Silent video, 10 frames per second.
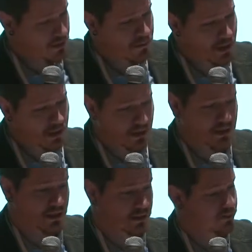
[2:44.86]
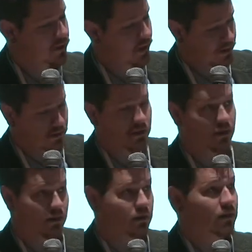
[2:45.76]
can be considerable, and
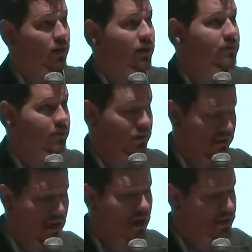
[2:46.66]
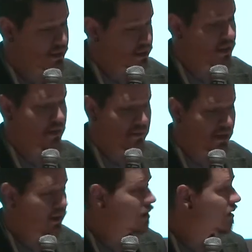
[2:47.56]
the cleanup costs can
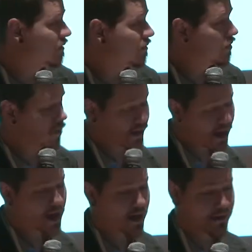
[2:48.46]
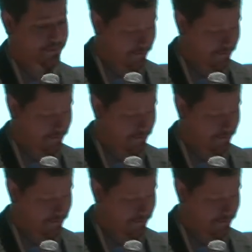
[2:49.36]
be quite high.